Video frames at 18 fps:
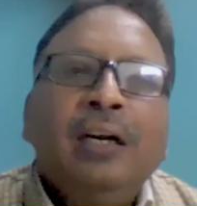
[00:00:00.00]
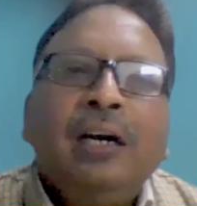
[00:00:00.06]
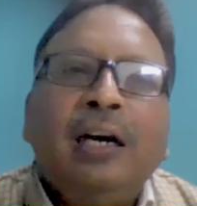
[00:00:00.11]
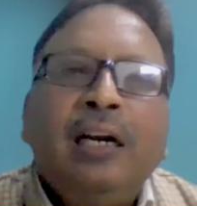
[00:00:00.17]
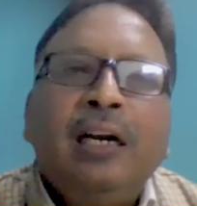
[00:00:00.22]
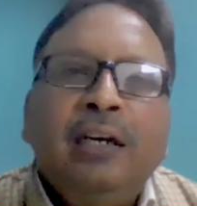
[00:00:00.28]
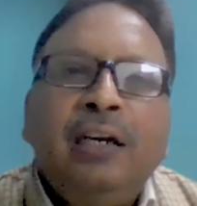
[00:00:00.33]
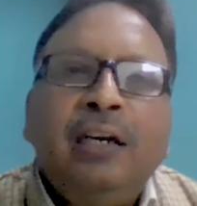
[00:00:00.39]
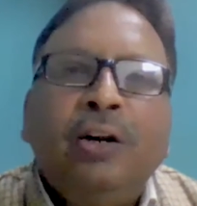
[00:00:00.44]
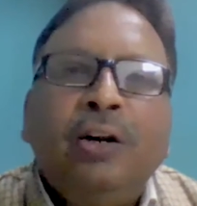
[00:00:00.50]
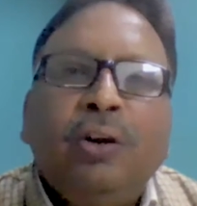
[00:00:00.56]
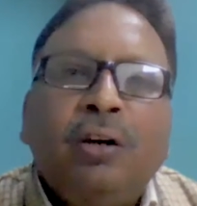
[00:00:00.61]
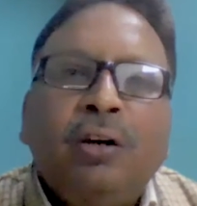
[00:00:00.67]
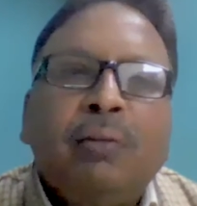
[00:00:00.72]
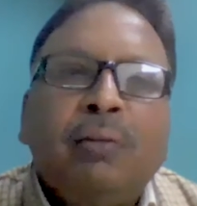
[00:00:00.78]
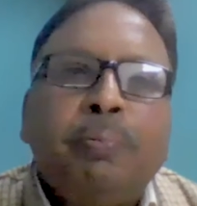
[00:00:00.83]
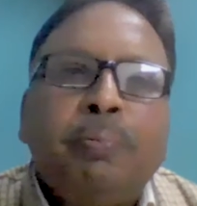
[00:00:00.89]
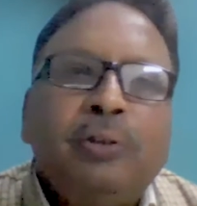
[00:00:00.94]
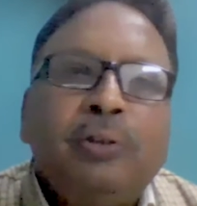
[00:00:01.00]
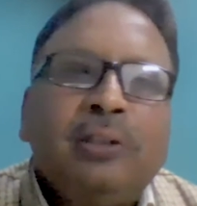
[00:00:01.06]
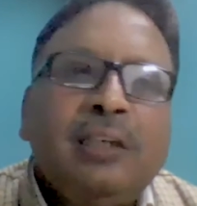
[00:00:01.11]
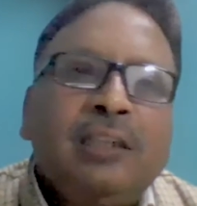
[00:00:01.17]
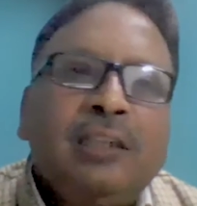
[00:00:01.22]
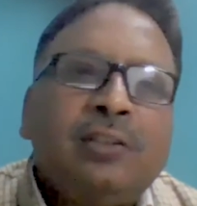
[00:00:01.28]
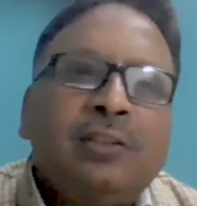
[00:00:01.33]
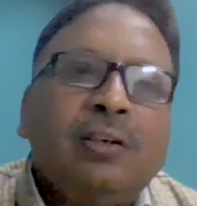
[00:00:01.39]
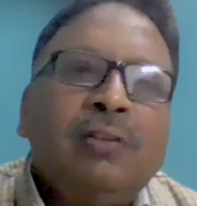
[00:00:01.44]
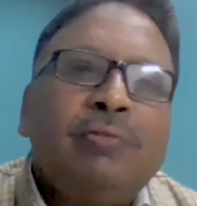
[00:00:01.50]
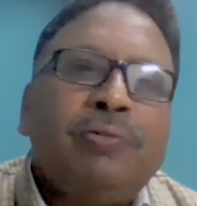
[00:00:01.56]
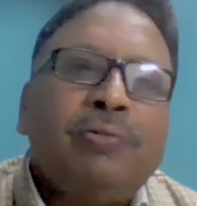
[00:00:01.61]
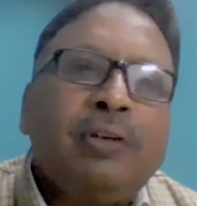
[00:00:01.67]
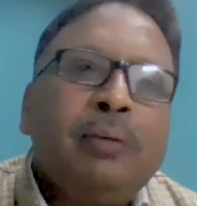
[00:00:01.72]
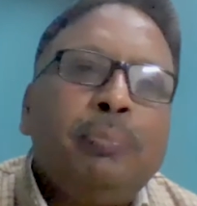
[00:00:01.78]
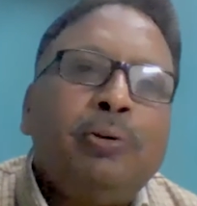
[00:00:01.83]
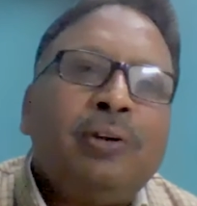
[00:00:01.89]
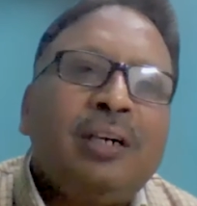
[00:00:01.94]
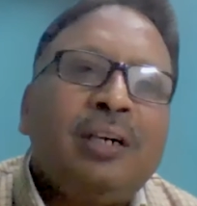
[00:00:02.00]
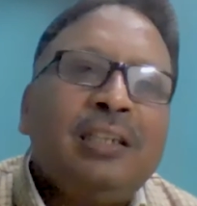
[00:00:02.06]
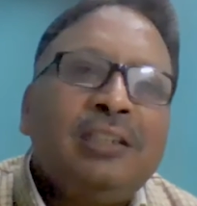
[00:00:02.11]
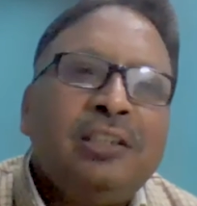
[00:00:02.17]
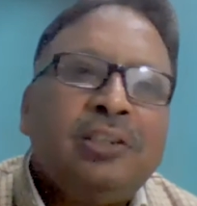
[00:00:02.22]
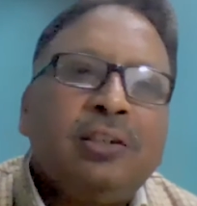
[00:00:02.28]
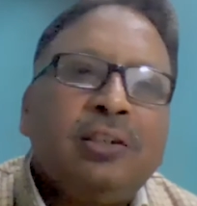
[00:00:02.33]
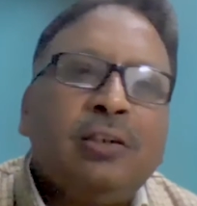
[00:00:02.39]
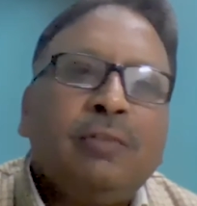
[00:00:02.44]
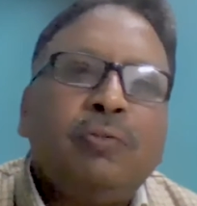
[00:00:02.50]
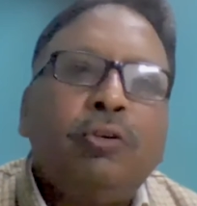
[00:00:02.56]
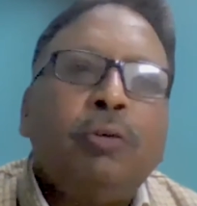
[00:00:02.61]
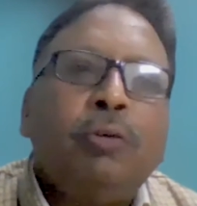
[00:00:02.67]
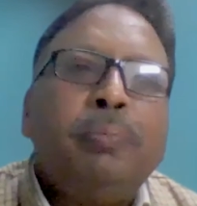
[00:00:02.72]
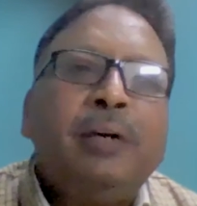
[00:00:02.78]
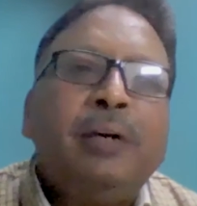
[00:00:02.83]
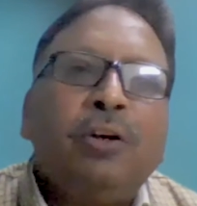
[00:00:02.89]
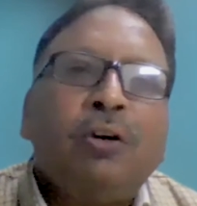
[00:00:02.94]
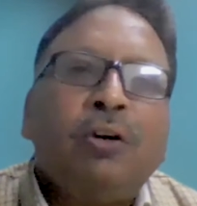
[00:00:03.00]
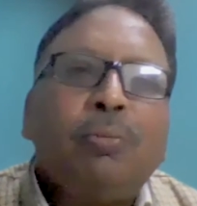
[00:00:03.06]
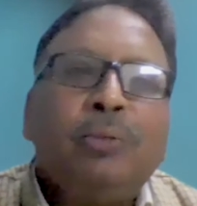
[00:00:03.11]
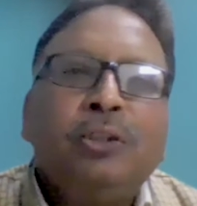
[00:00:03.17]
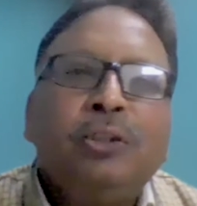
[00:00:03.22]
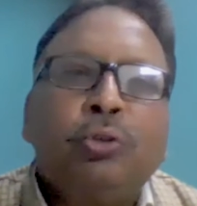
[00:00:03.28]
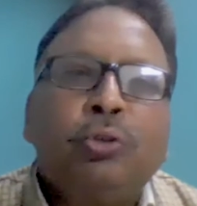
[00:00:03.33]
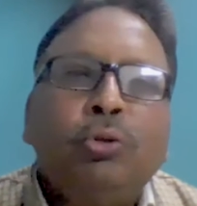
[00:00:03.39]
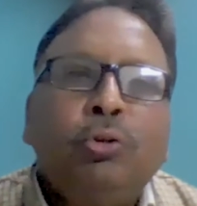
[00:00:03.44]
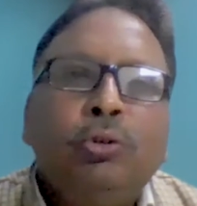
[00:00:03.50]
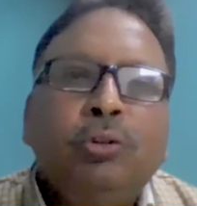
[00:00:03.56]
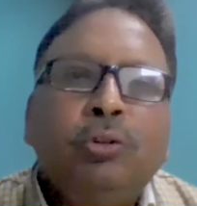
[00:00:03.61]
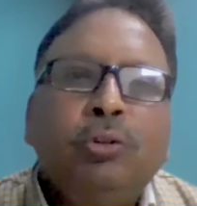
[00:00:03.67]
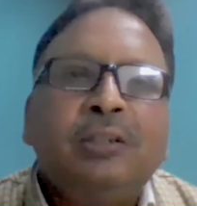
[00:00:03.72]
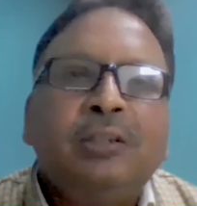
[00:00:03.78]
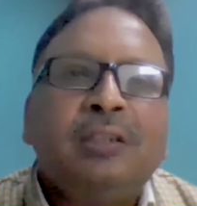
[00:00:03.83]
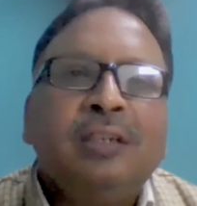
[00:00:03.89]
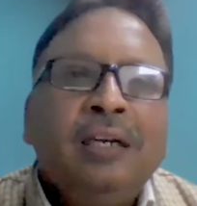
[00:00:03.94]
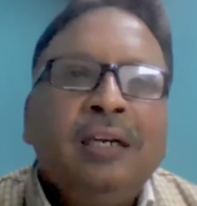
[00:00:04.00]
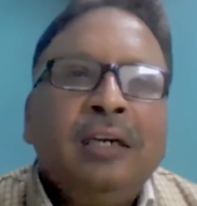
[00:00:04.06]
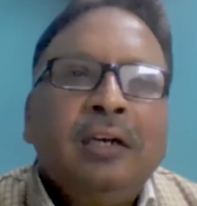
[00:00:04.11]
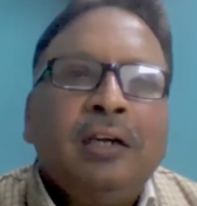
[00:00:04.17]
I did a lot of projects of computerization of government normal schools,